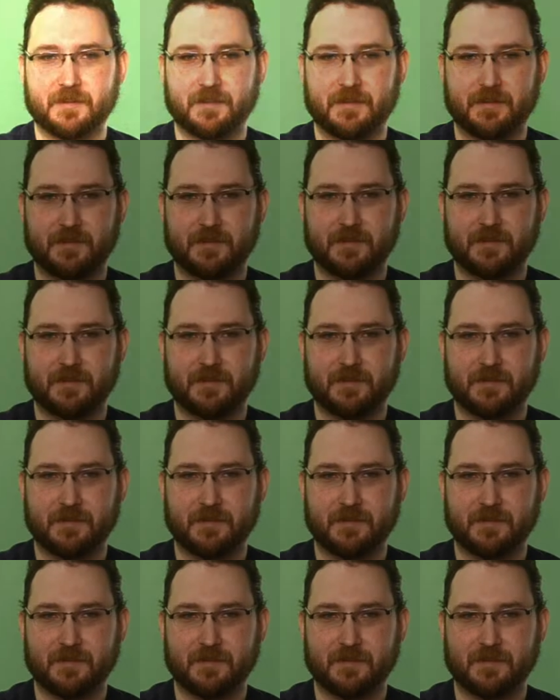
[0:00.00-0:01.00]

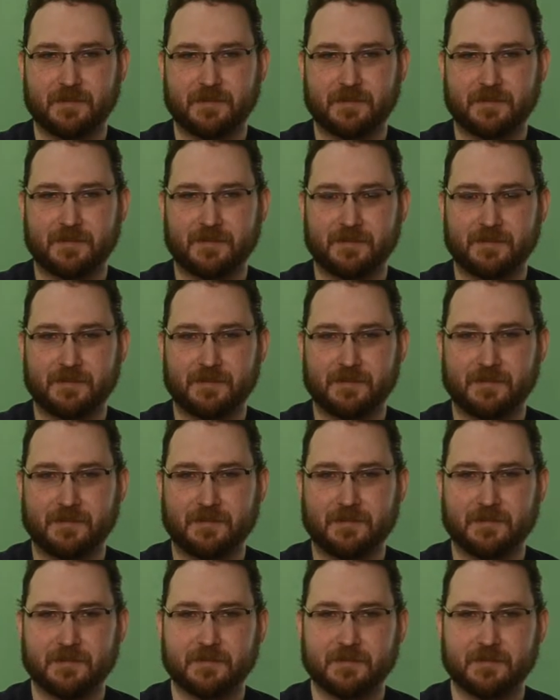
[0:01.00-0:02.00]

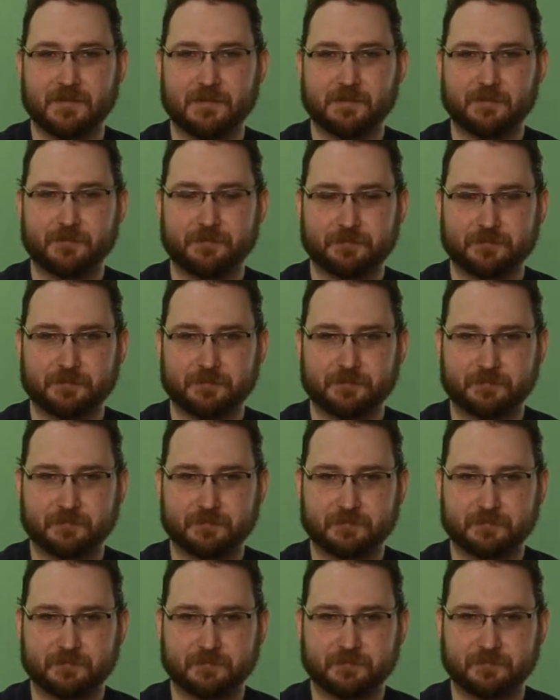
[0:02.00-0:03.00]

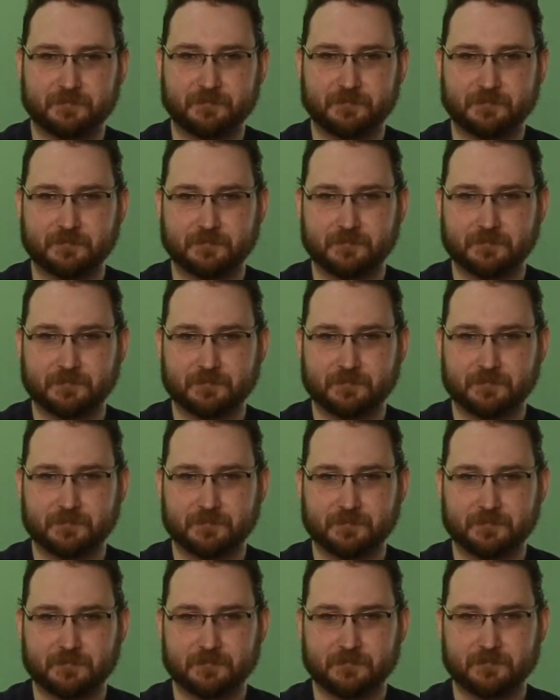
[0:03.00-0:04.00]

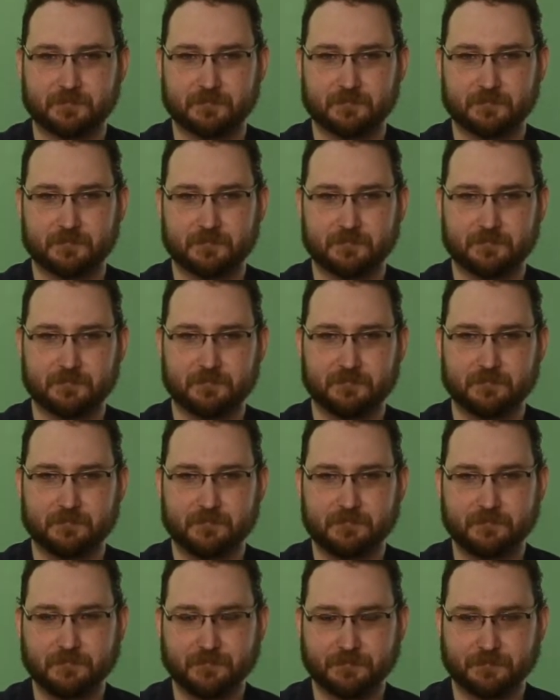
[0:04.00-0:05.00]

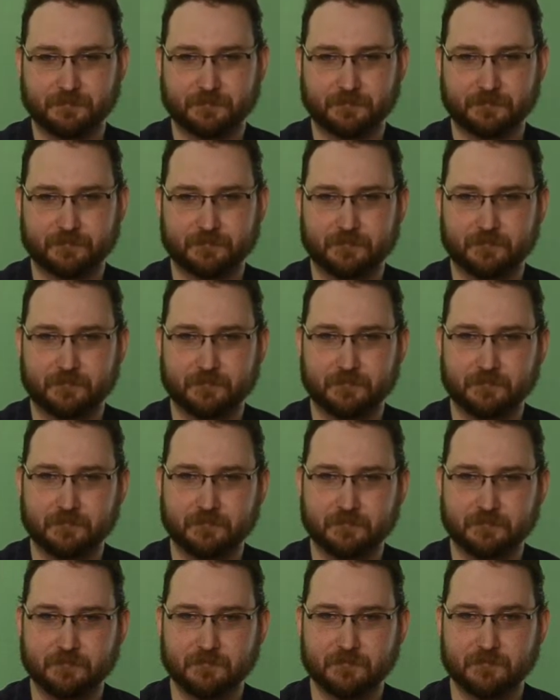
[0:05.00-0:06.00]

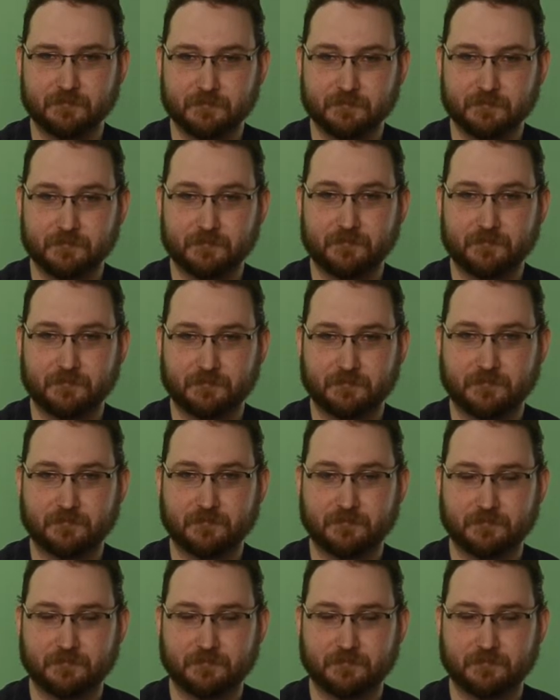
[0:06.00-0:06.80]
This person isn't speaking.